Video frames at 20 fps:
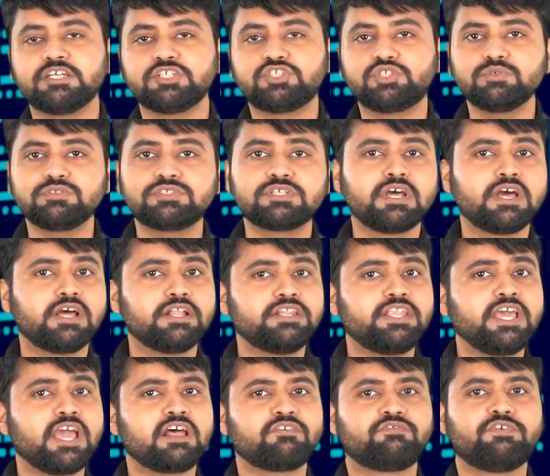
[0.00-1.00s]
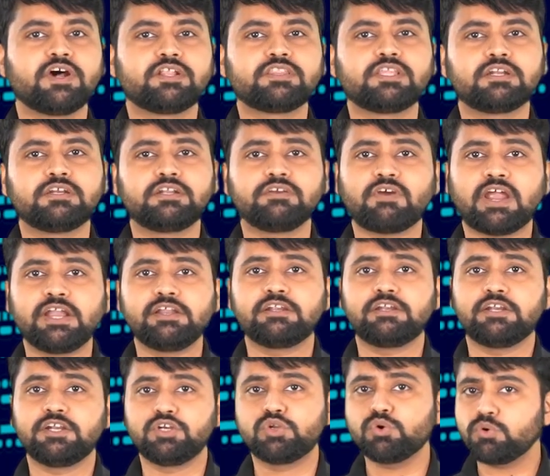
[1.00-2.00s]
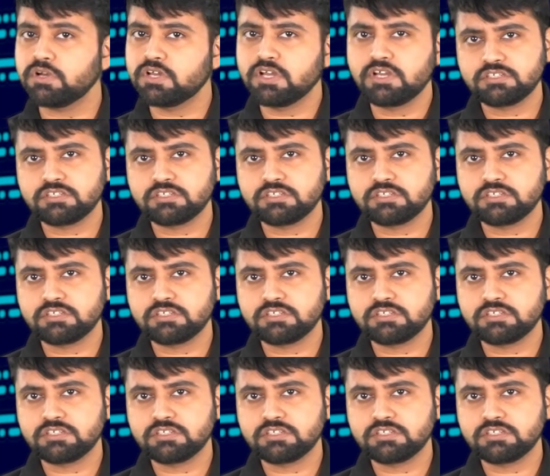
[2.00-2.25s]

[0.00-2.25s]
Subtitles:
tissues, they are further divided into